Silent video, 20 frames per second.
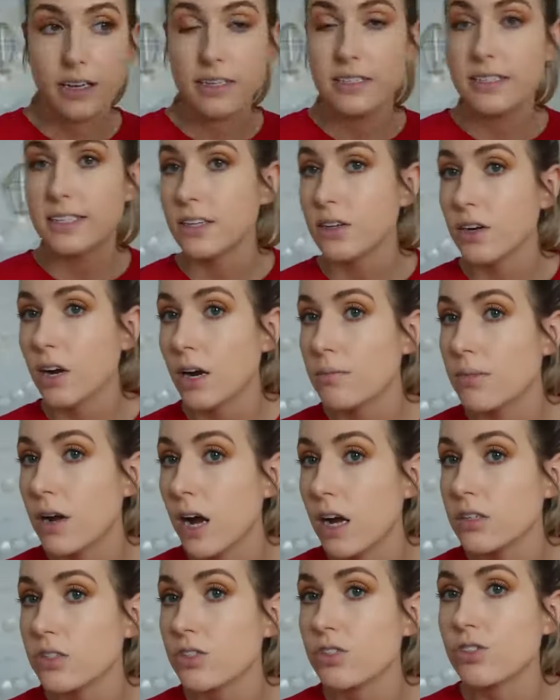The concealer I'm
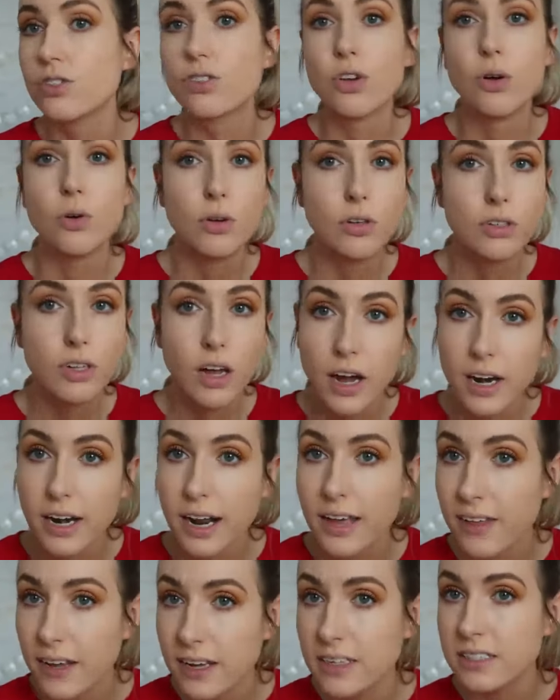not sold on.
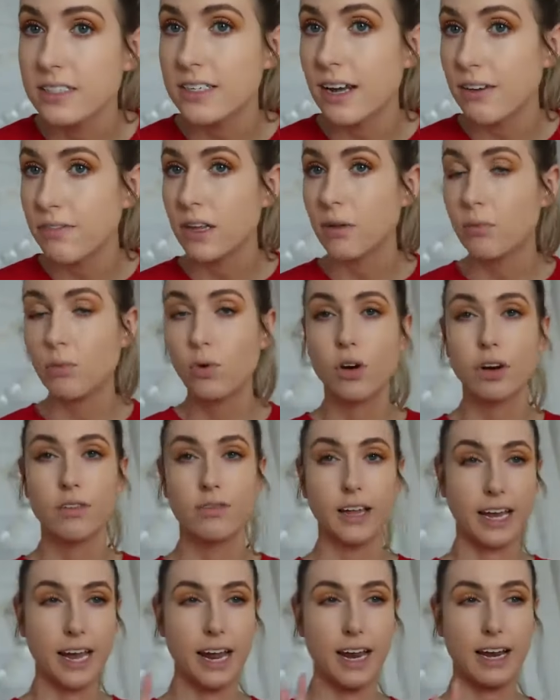I think it's definitely more
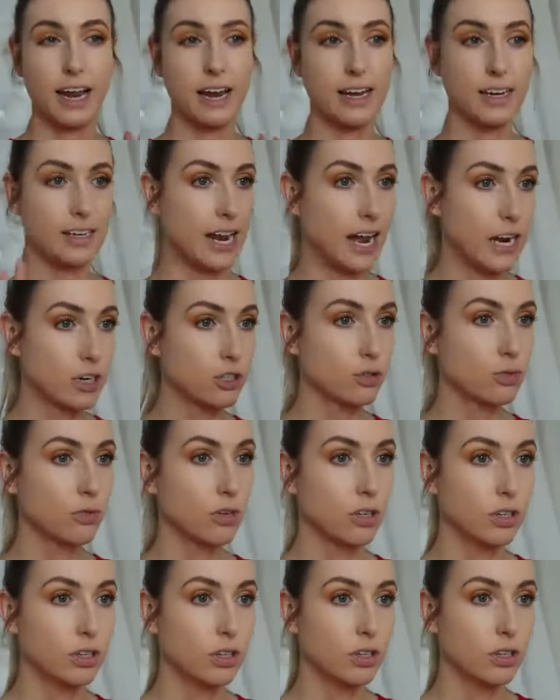of like a
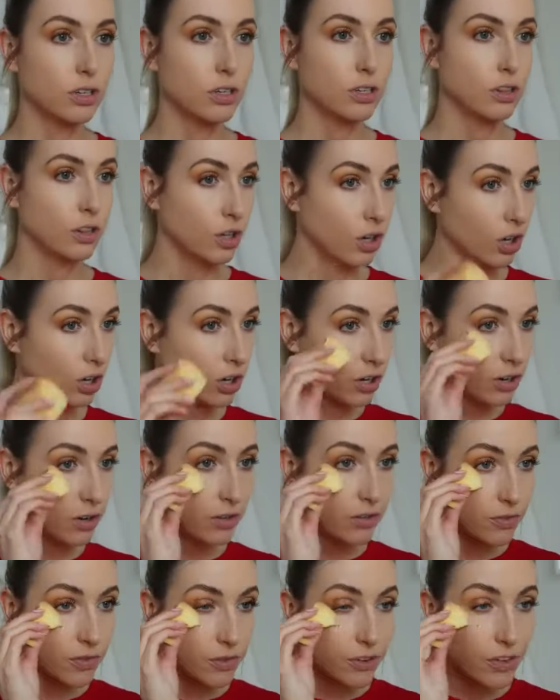natural look
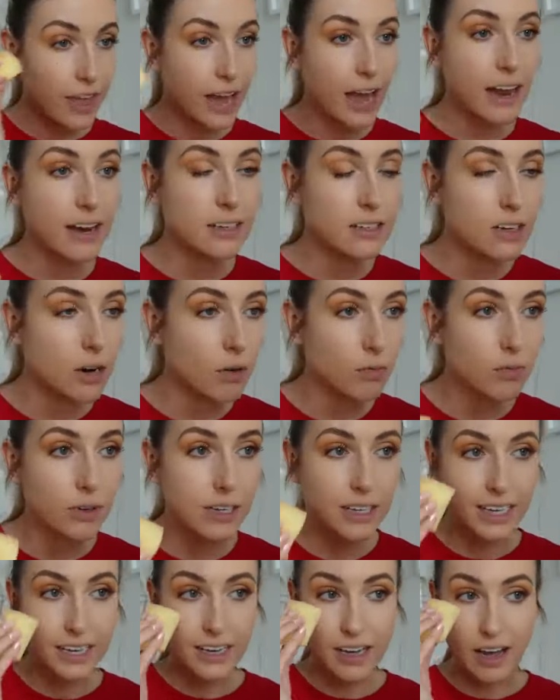for that. It's not
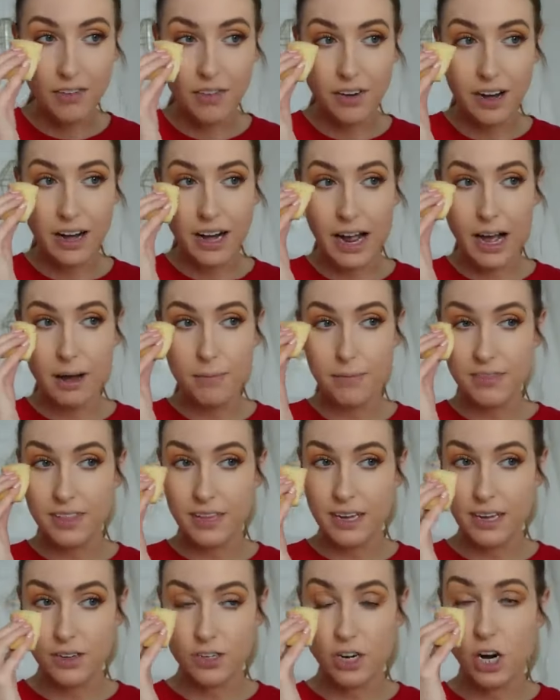really covering up
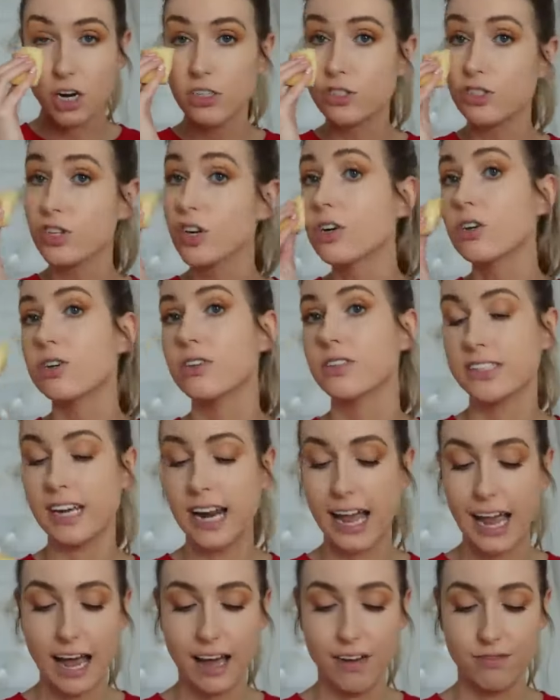the dark circles
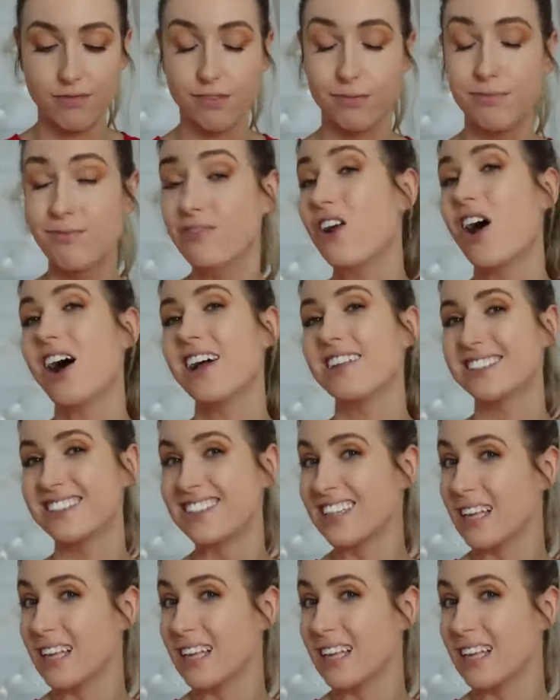that I have from not